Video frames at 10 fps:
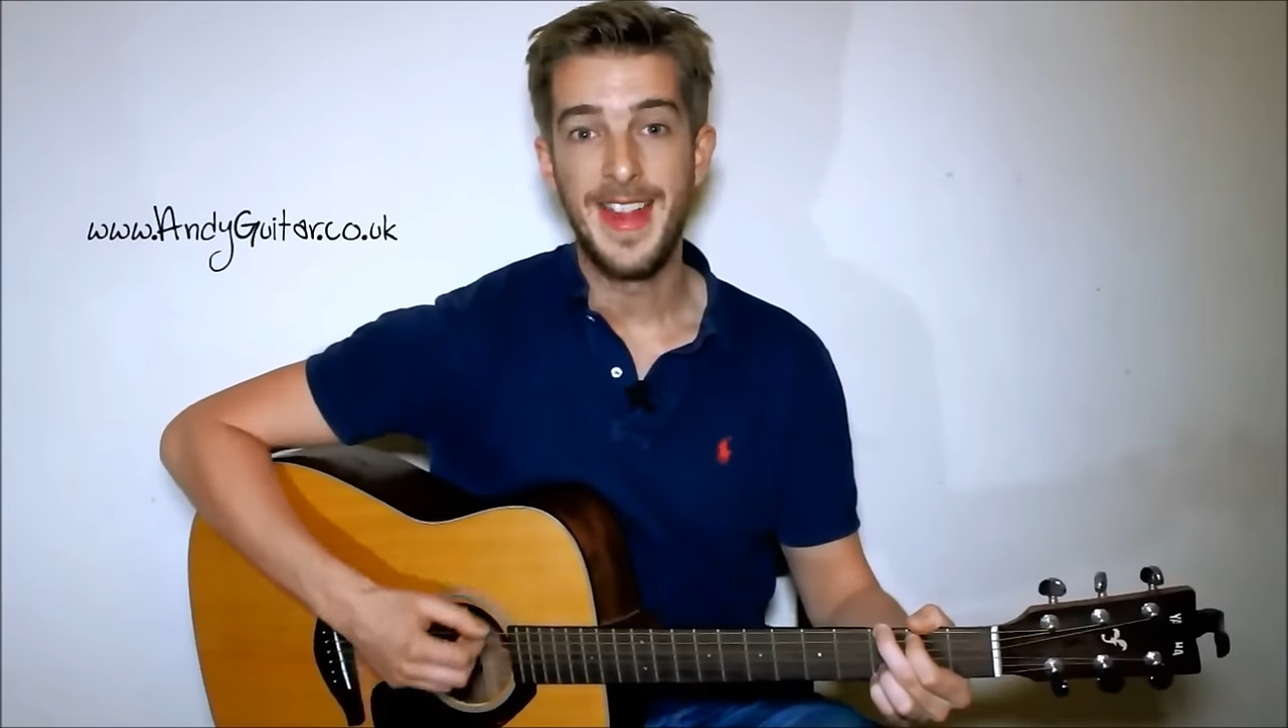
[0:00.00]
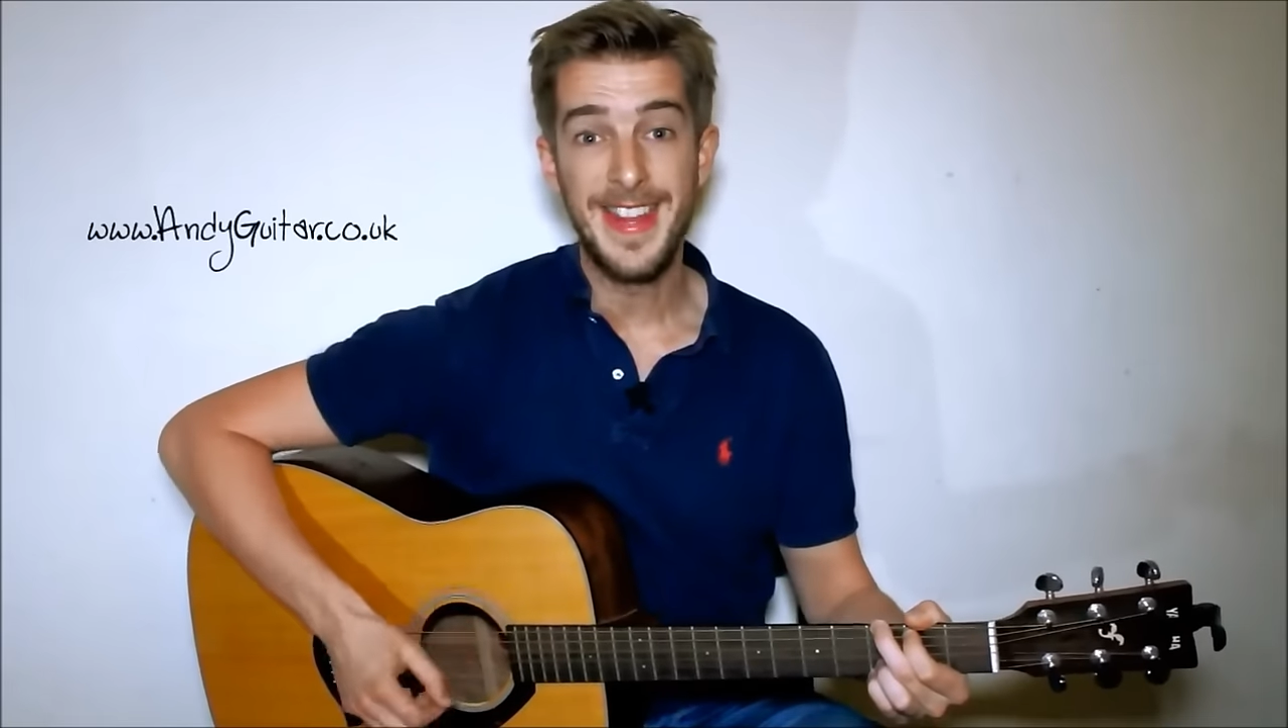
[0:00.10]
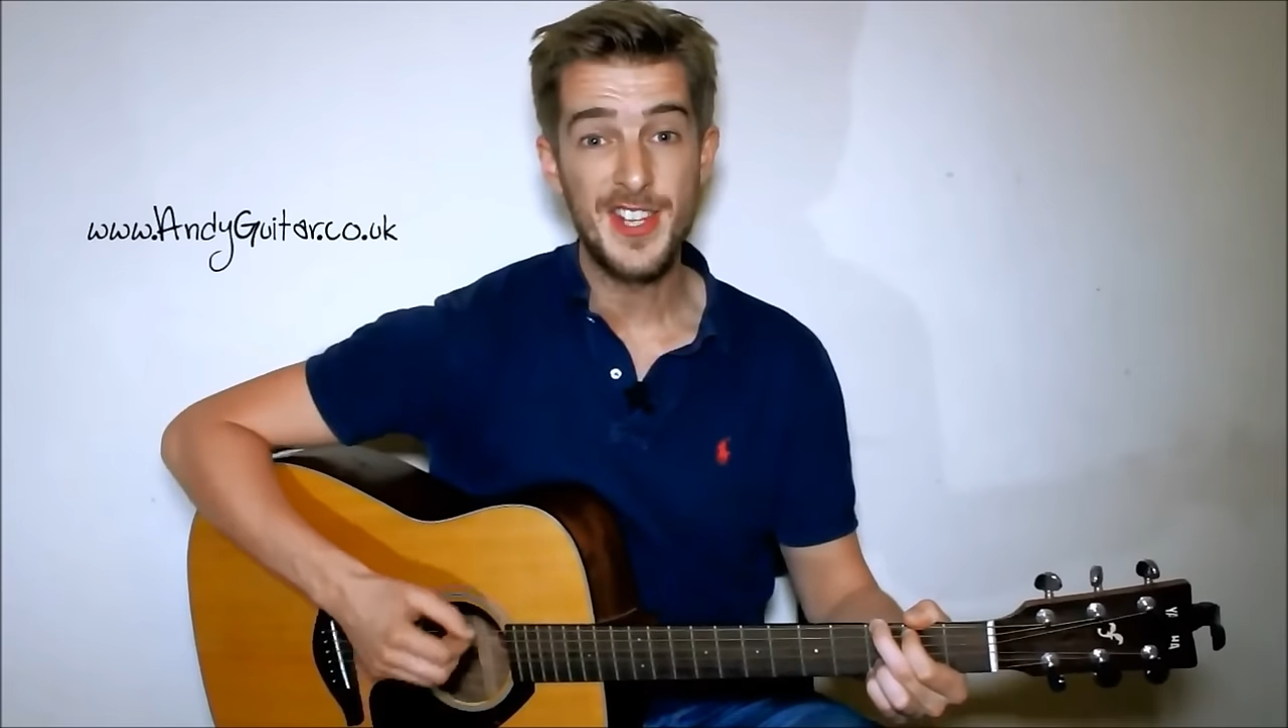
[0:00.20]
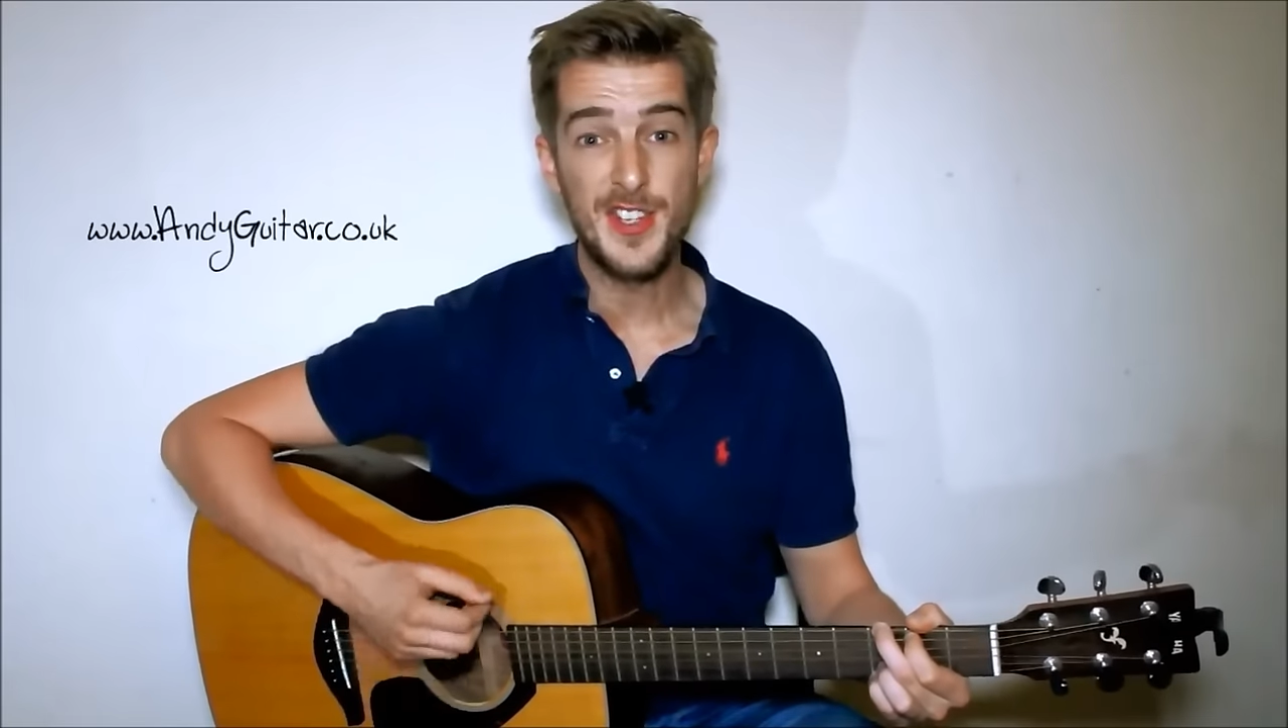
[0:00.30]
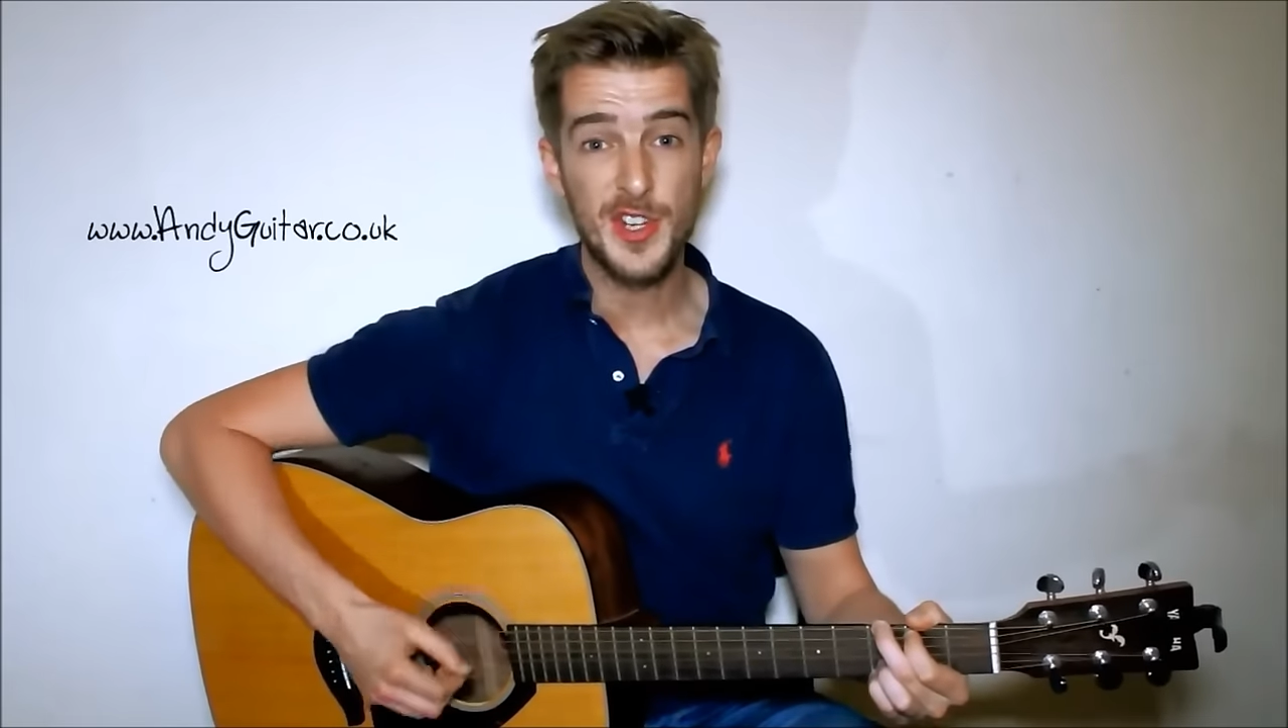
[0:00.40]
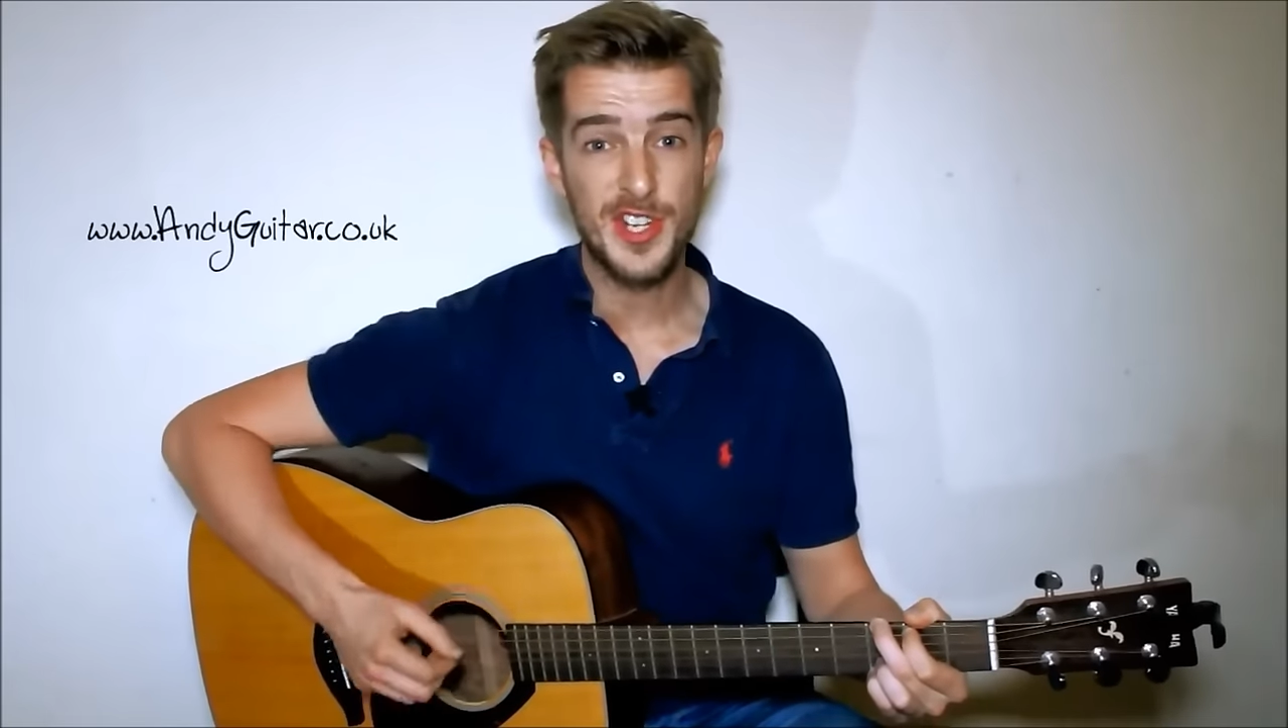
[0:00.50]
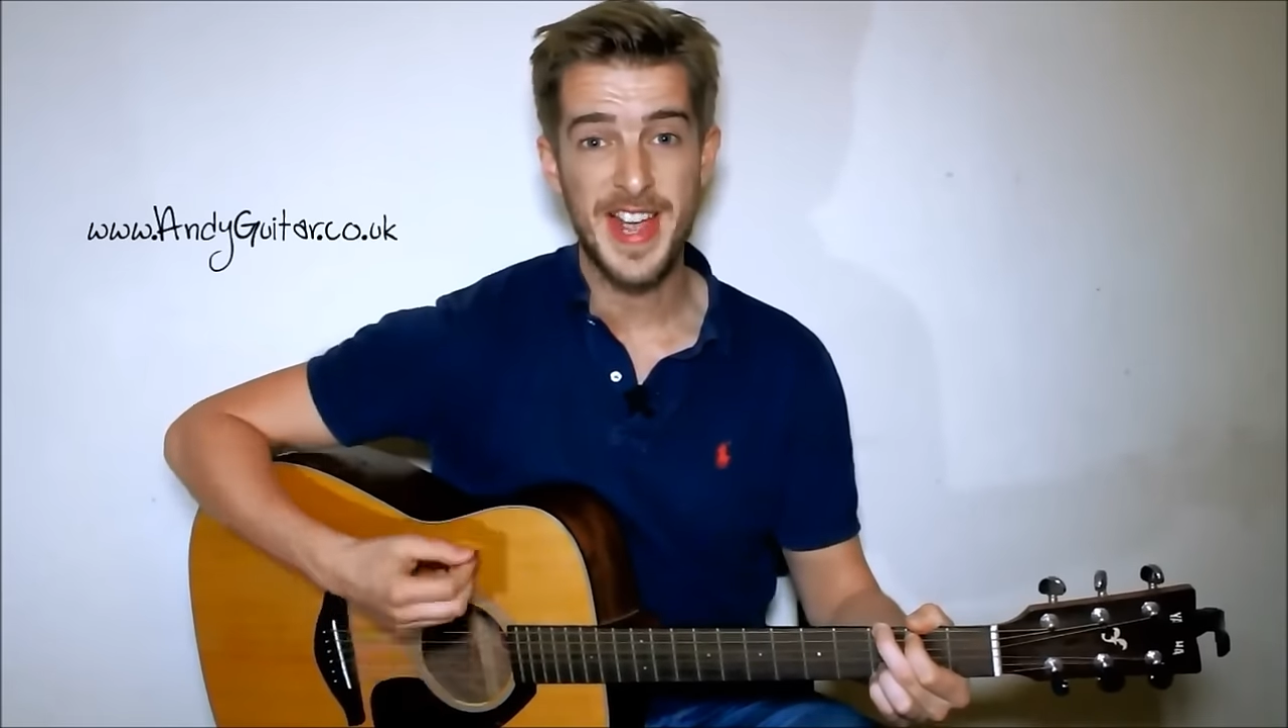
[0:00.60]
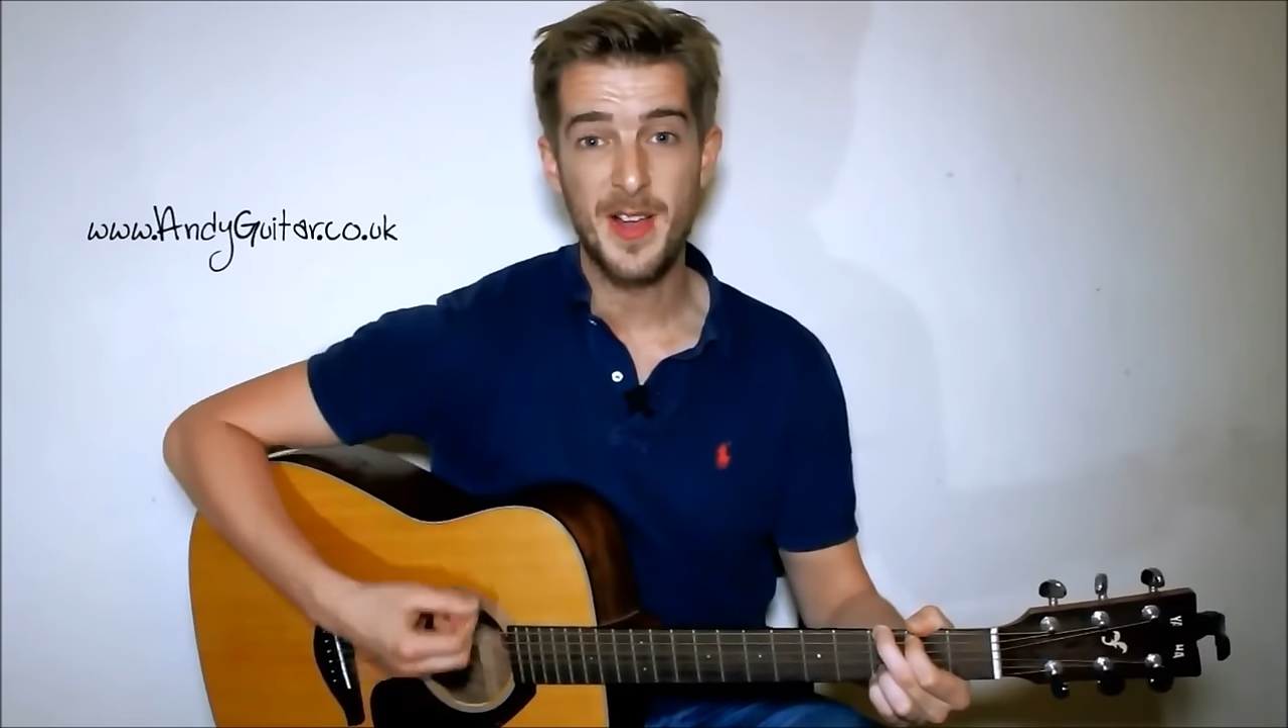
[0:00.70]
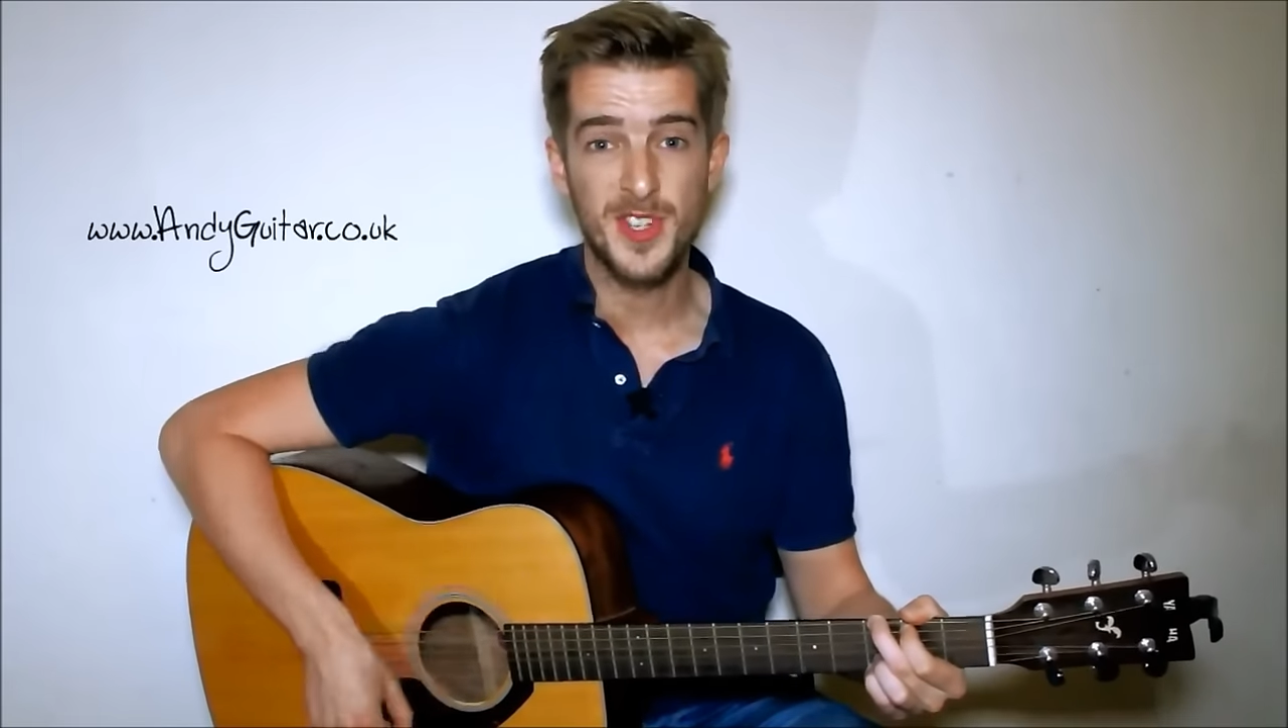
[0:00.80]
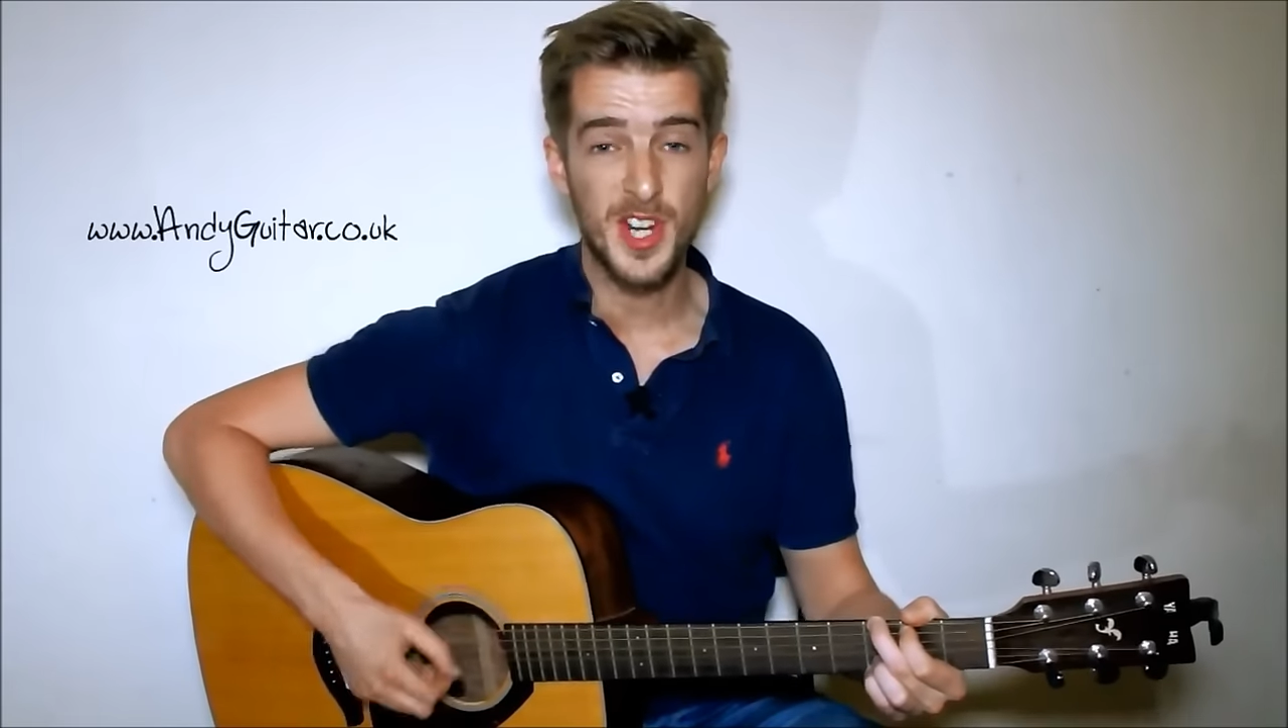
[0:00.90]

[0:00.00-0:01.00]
And this just sounds